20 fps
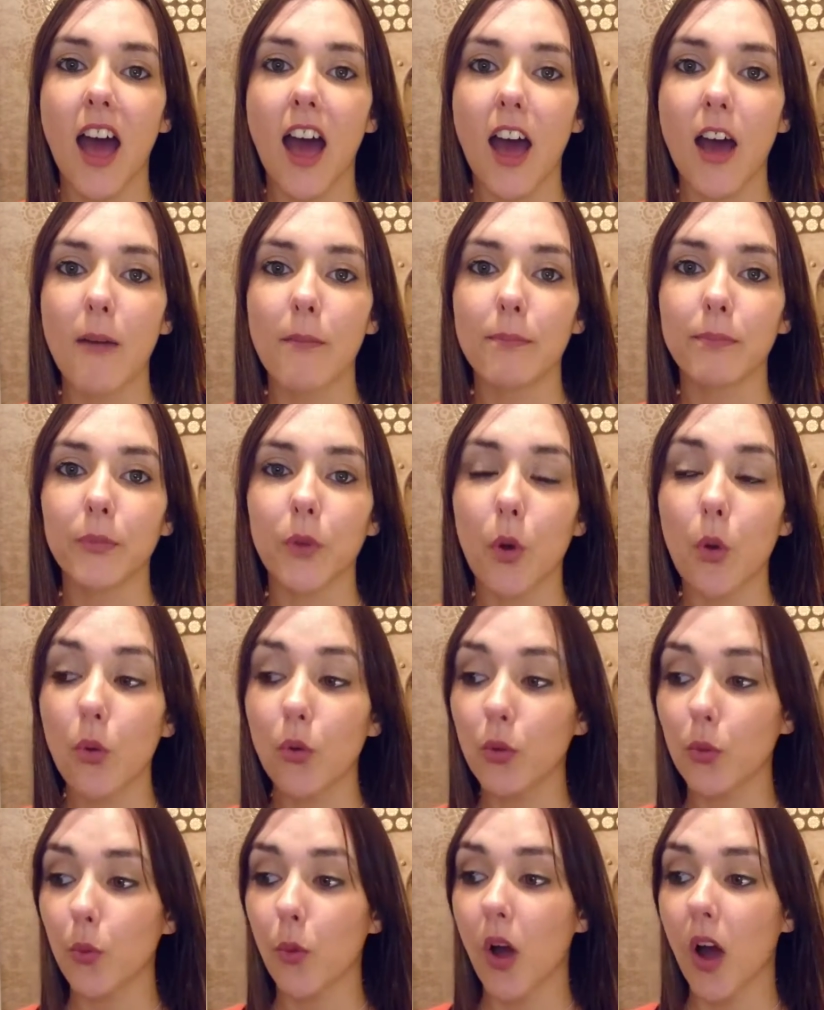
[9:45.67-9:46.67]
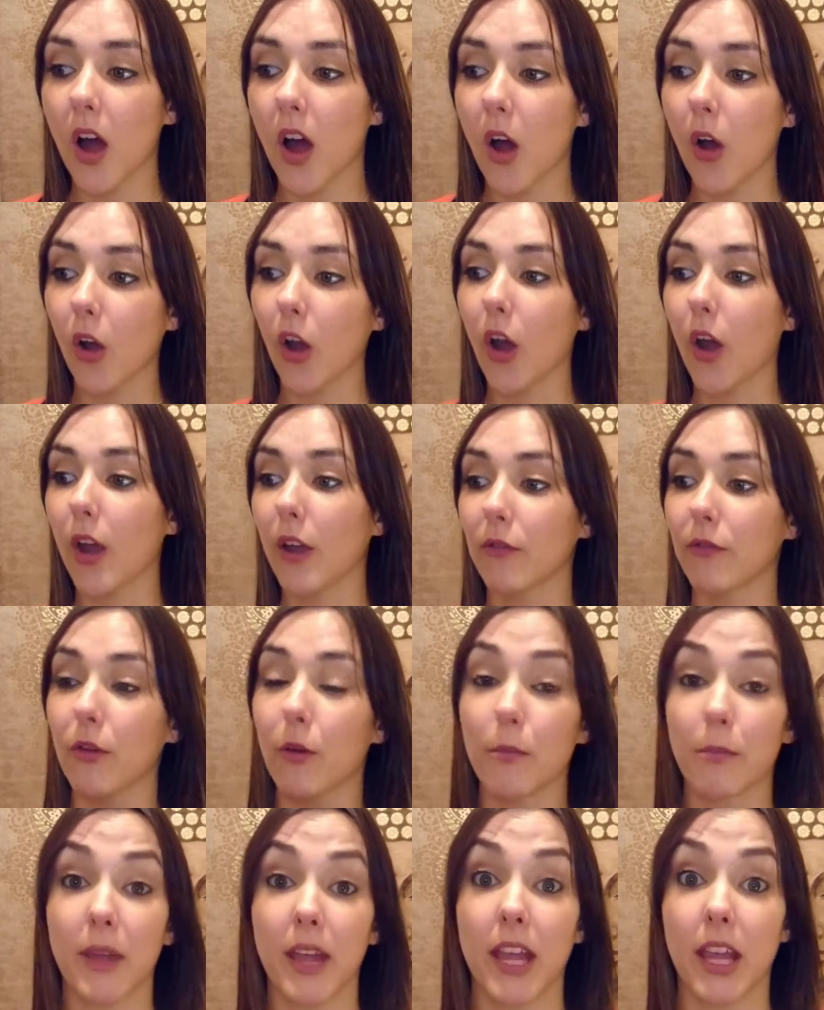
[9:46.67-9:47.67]
All the while going
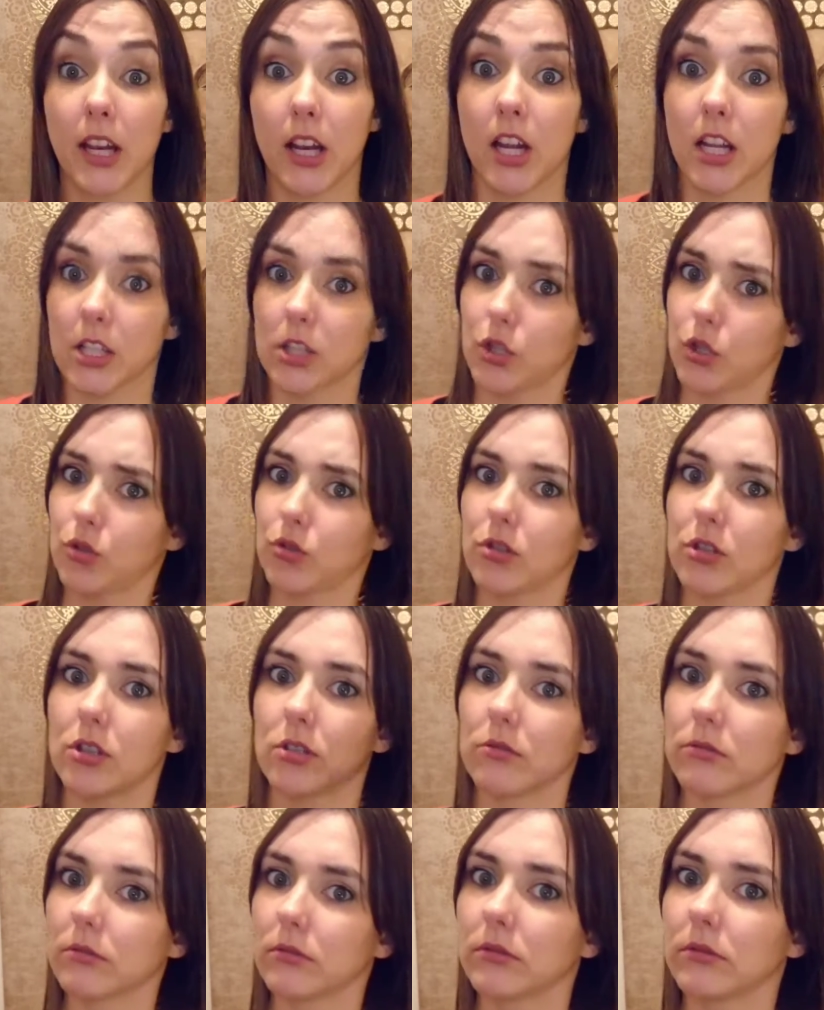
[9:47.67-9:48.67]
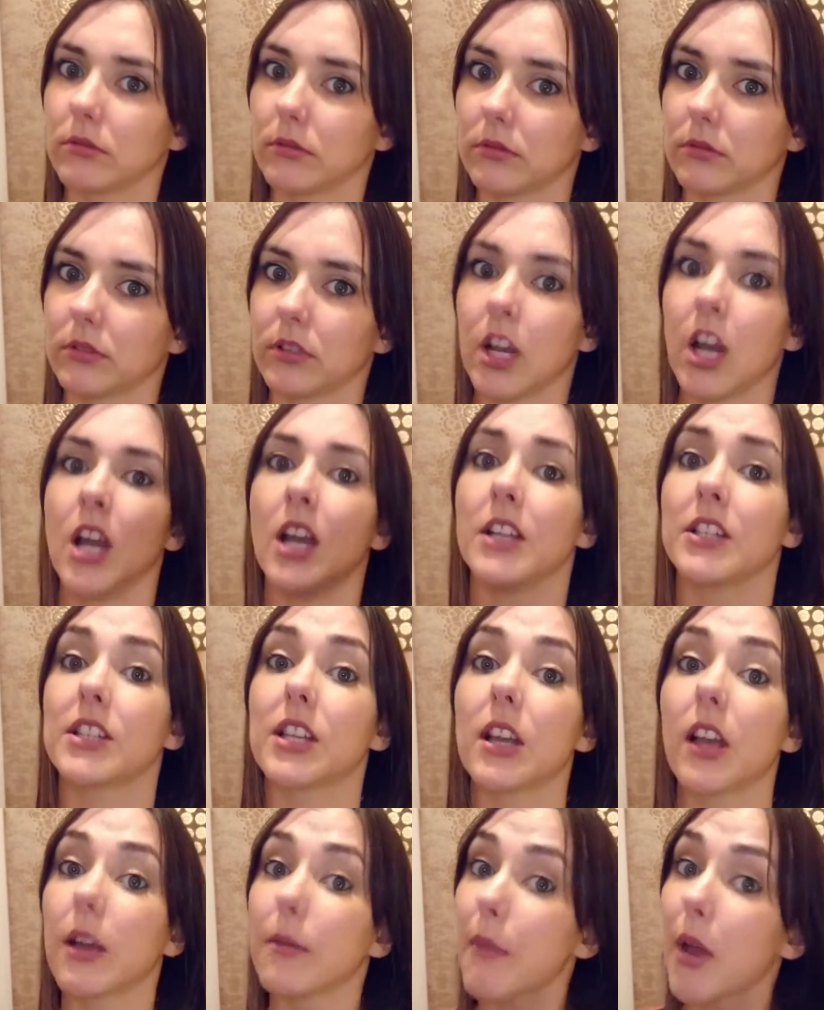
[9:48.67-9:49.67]
from being like strong
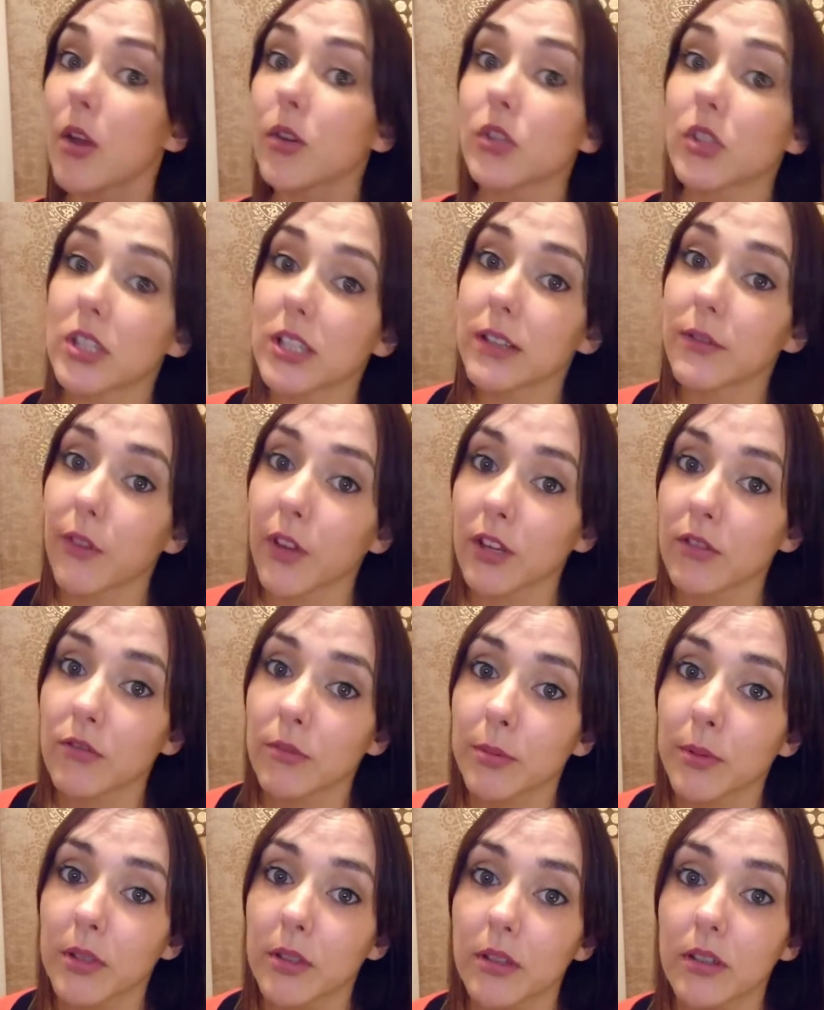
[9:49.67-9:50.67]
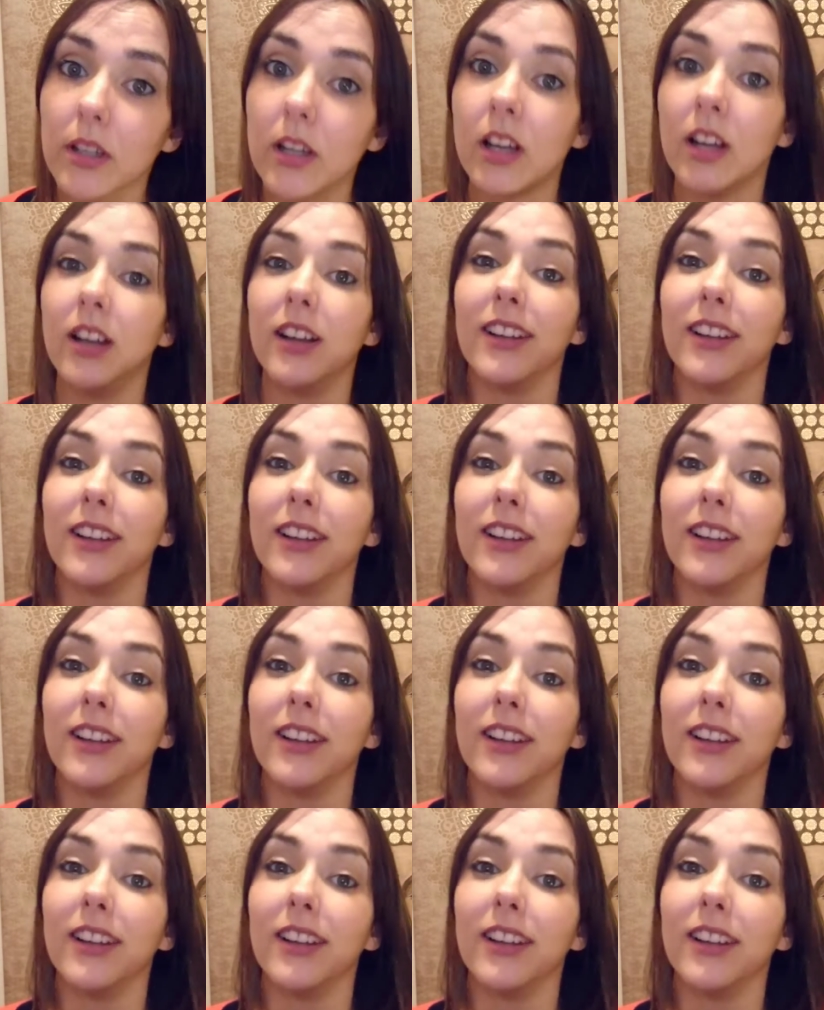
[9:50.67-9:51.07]
to emotionally vulnerable.